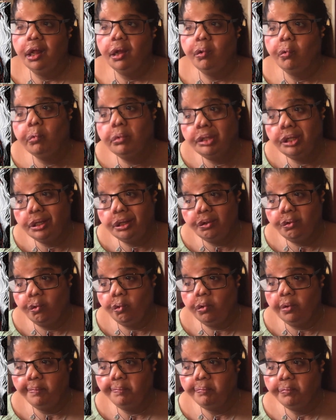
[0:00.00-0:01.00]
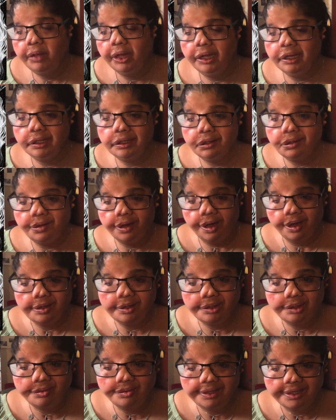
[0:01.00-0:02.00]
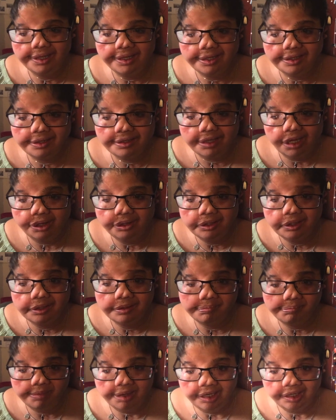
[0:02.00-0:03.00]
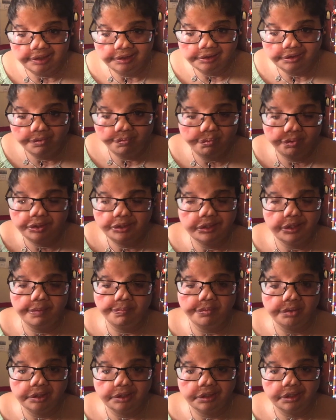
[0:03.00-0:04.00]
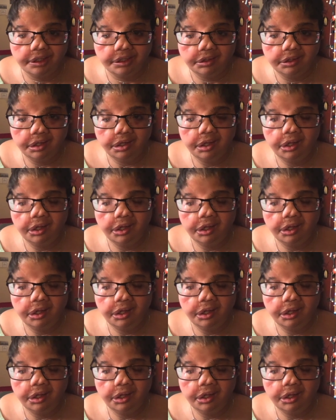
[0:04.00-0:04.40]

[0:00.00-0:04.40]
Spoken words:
which is cool. And he's constantly in Zoe's mind for some reason.